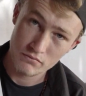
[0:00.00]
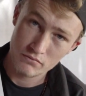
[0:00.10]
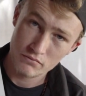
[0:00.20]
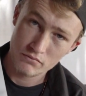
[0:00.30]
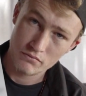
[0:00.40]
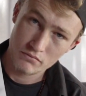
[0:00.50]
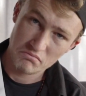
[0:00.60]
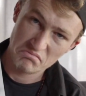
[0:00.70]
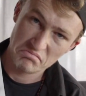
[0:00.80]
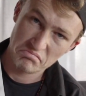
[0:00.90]
out
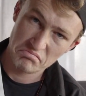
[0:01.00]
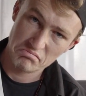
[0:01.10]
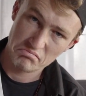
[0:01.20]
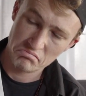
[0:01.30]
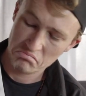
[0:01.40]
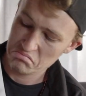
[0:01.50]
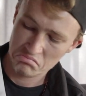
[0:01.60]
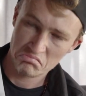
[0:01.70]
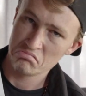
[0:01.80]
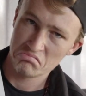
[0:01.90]
just don't. I
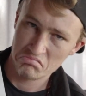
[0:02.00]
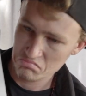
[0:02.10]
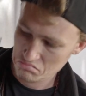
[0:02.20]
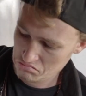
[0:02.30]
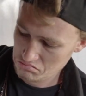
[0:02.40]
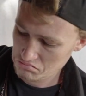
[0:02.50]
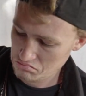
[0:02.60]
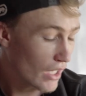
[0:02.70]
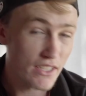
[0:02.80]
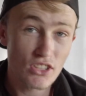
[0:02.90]
just don't like them.
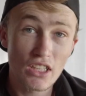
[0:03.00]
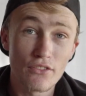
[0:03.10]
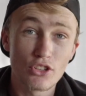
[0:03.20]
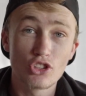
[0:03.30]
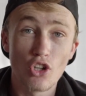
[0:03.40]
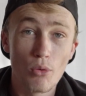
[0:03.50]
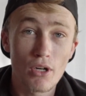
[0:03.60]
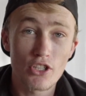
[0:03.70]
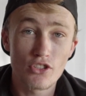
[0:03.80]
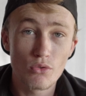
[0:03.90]
I still have so
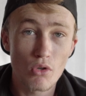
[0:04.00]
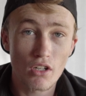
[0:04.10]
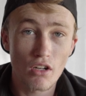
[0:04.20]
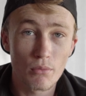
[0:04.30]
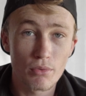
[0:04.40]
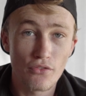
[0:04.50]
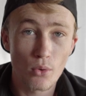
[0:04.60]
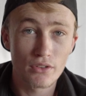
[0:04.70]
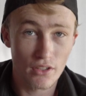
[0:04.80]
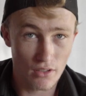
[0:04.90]
much to work on
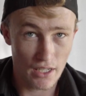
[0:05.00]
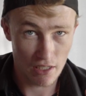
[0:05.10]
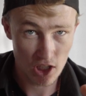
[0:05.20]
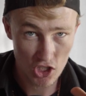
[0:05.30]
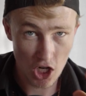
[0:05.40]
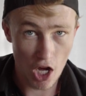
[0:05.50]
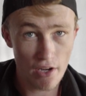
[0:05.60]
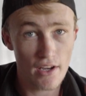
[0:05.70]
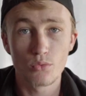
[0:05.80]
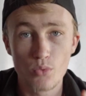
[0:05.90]
before they're like
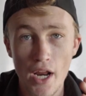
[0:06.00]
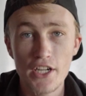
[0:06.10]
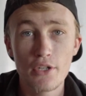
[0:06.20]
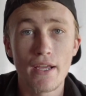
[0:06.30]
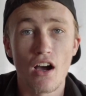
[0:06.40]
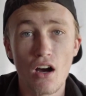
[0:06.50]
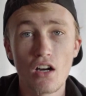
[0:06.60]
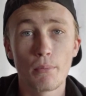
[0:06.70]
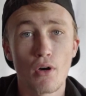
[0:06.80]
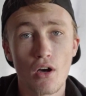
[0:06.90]
done, ready to be hung
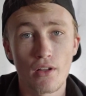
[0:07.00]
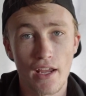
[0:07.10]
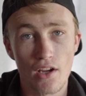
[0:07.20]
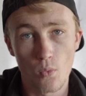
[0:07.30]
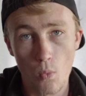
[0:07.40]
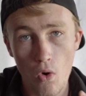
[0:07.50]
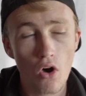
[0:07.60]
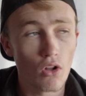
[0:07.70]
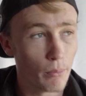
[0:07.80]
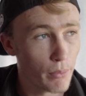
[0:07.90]
up on a
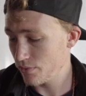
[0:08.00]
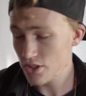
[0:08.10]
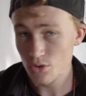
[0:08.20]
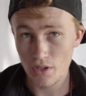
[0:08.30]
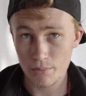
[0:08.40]
wall. This one in